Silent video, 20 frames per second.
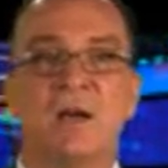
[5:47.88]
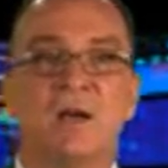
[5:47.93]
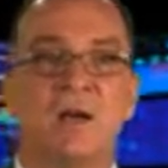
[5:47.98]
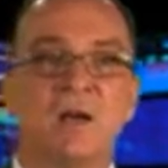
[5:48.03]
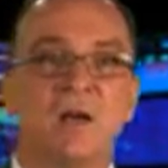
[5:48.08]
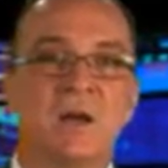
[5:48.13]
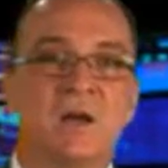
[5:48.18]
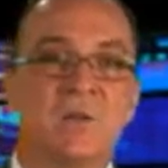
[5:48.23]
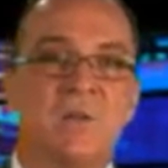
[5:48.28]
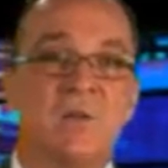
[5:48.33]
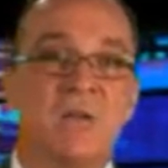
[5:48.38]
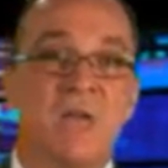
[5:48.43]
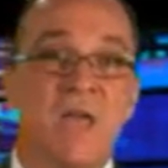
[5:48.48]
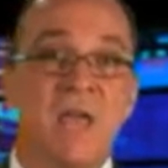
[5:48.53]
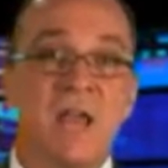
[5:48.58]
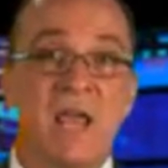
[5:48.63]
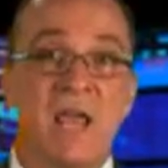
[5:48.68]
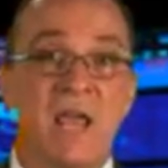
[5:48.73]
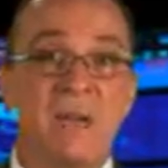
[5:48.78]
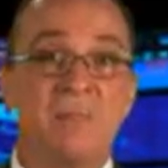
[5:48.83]
When that
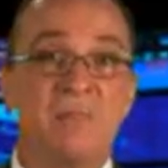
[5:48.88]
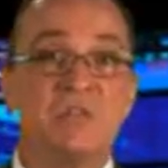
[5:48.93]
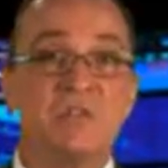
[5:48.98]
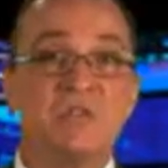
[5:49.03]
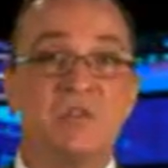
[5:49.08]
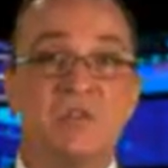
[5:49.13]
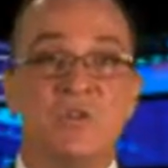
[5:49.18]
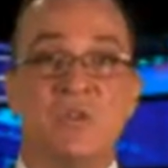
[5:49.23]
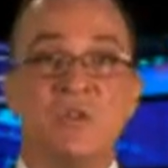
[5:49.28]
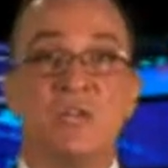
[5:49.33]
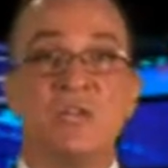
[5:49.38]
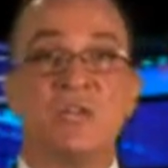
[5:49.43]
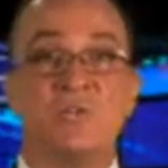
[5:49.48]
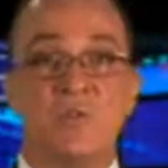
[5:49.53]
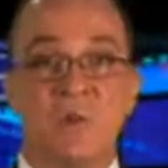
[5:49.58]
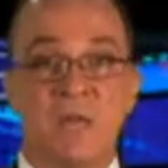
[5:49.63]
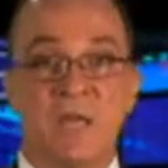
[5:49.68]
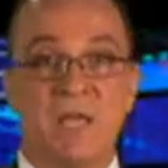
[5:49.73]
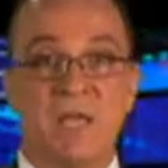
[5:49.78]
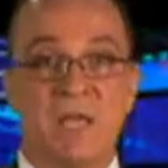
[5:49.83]
happens, you need to
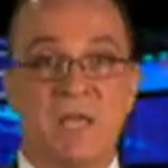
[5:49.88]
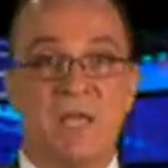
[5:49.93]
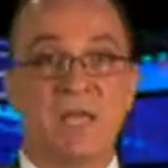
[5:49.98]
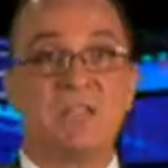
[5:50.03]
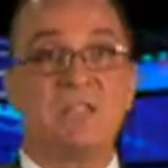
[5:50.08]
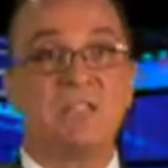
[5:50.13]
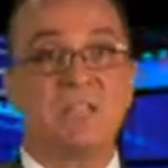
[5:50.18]
recognize that they